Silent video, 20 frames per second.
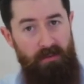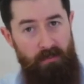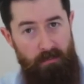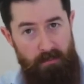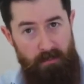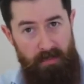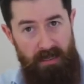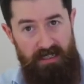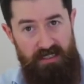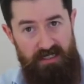a
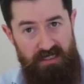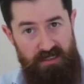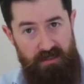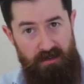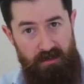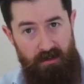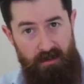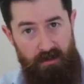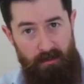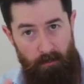mixed
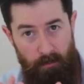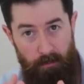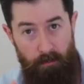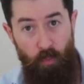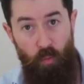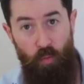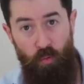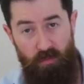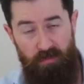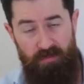
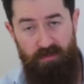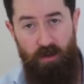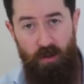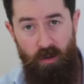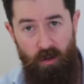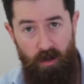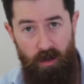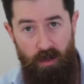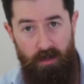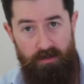book of
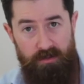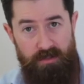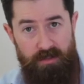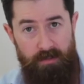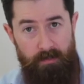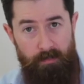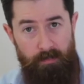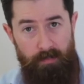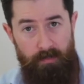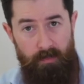clients?